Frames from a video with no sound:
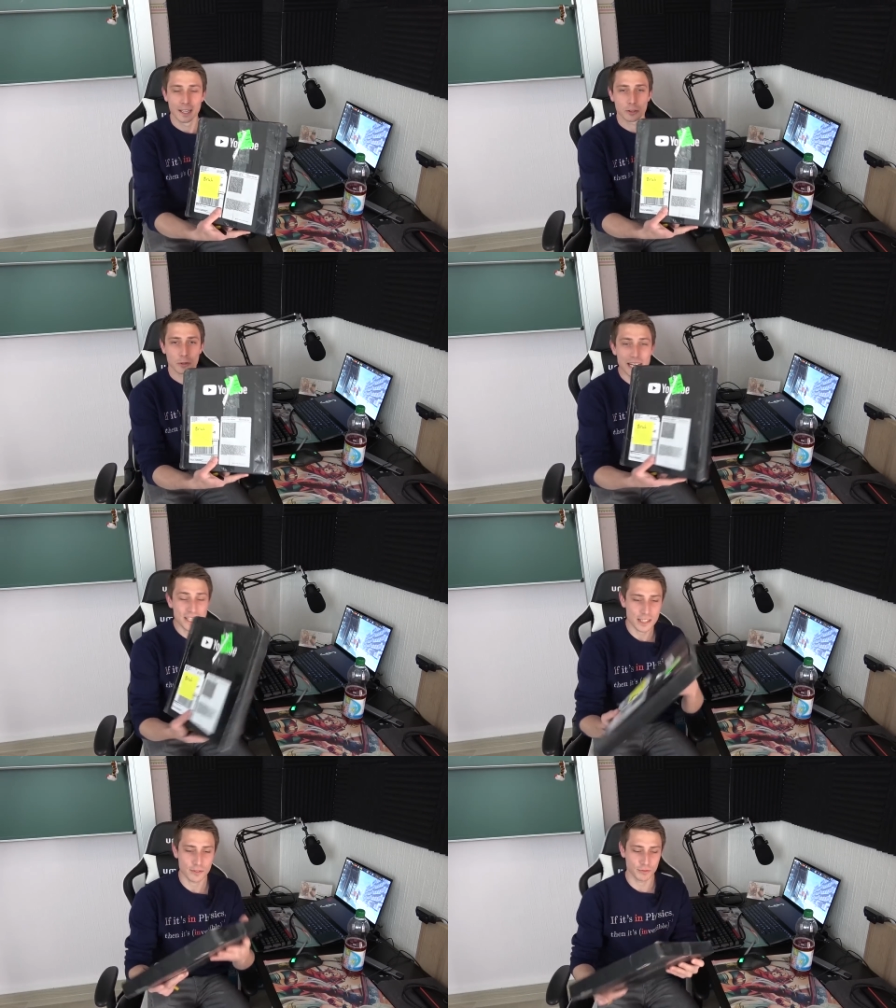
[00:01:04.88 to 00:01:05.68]

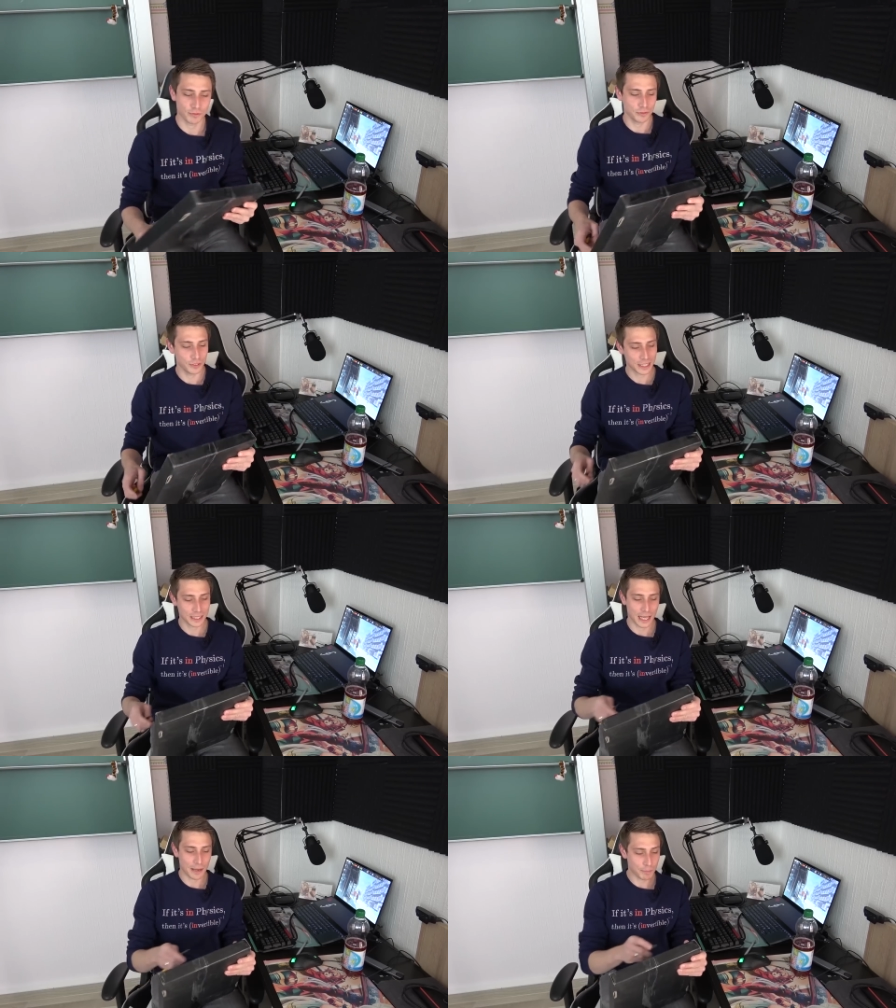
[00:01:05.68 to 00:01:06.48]
Greatest
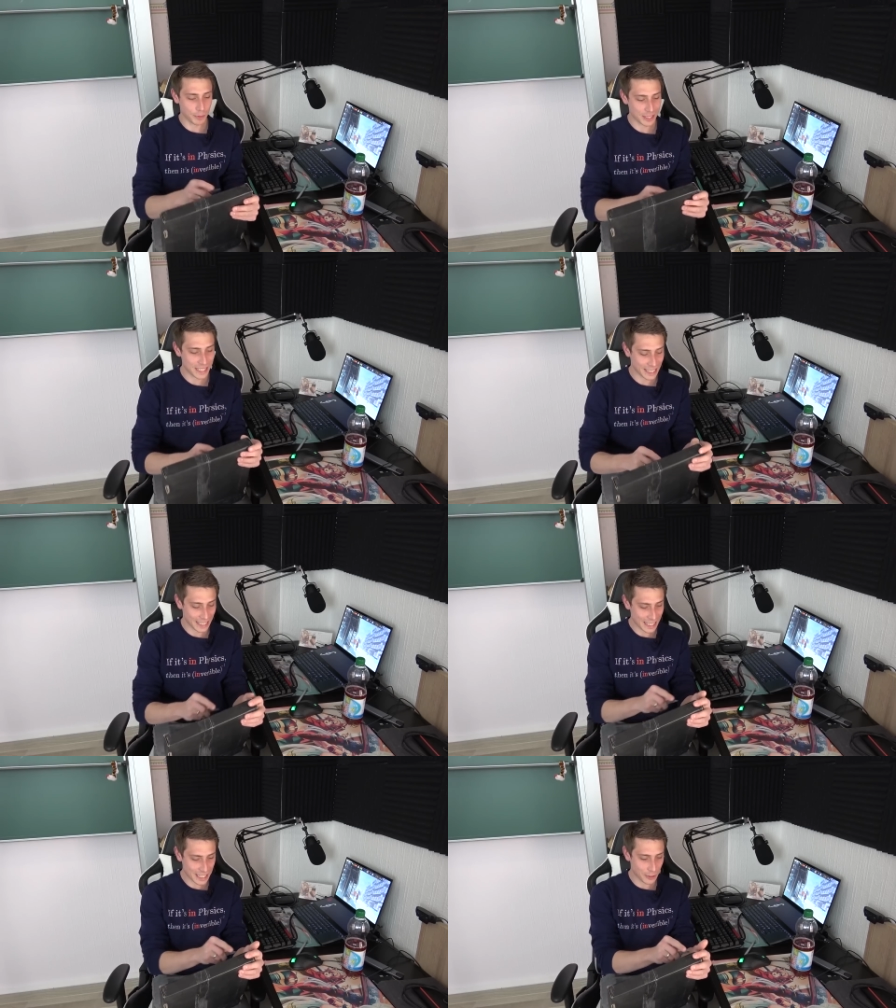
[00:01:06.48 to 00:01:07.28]
freaking unboxing
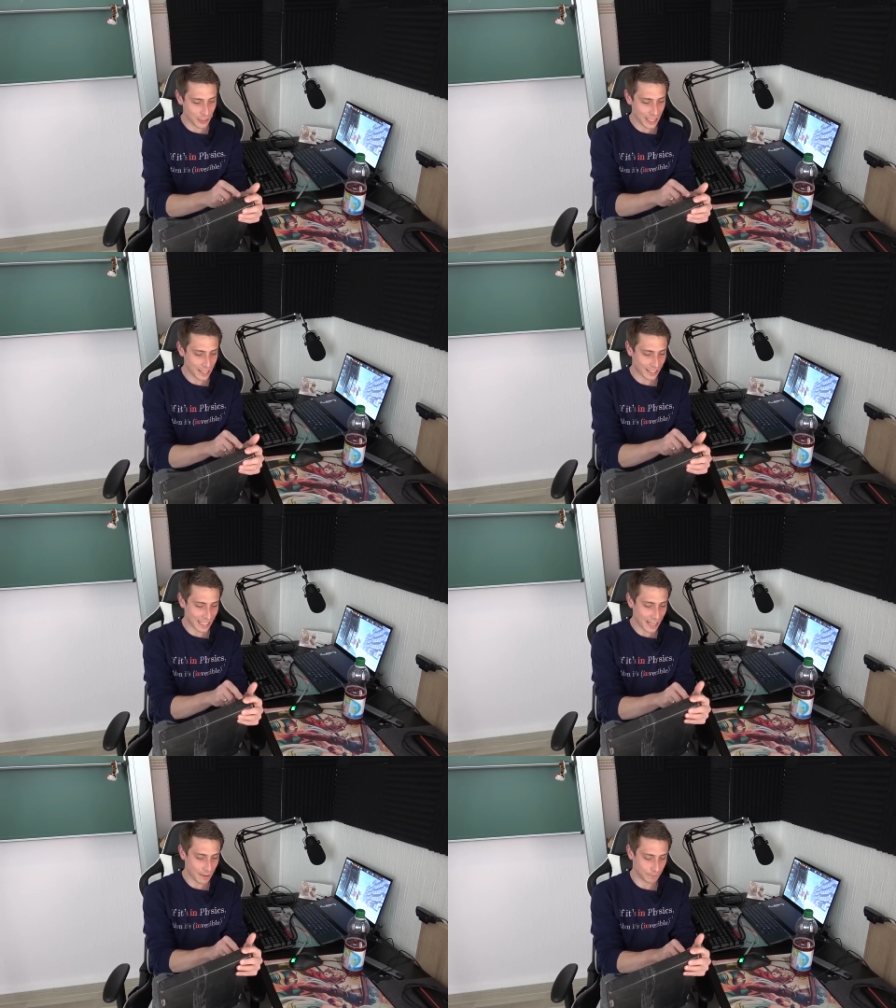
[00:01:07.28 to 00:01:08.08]
history,
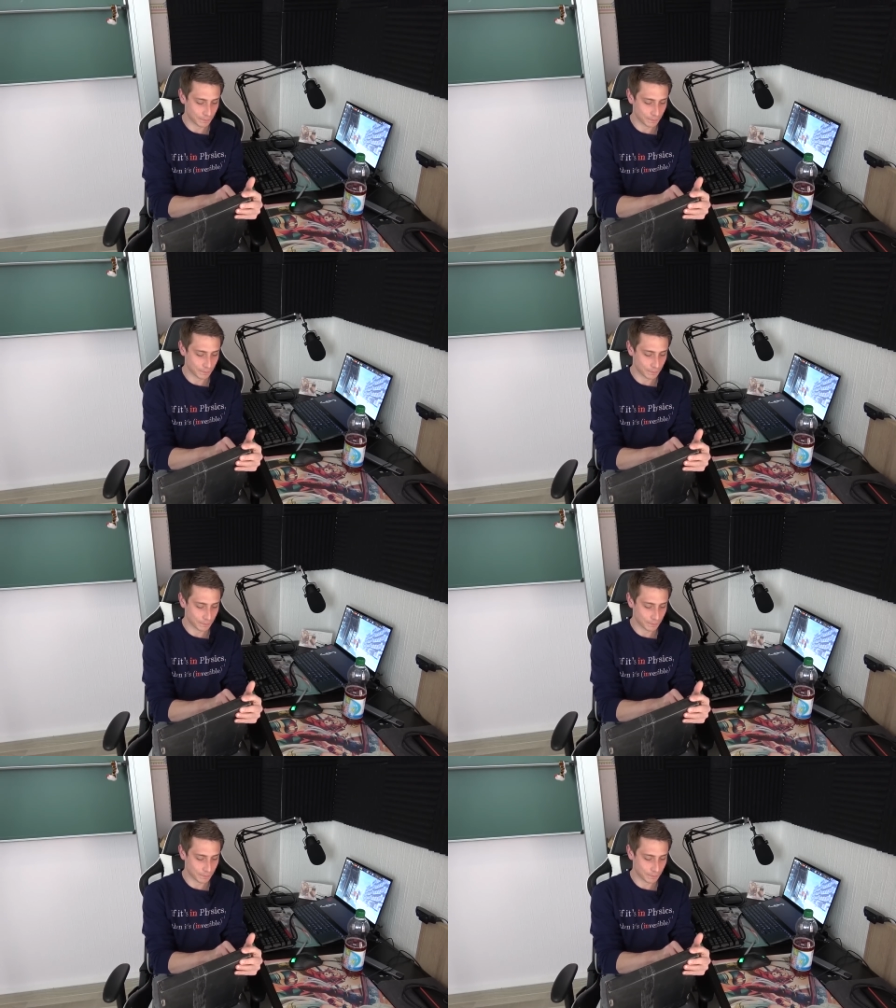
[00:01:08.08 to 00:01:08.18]
okay?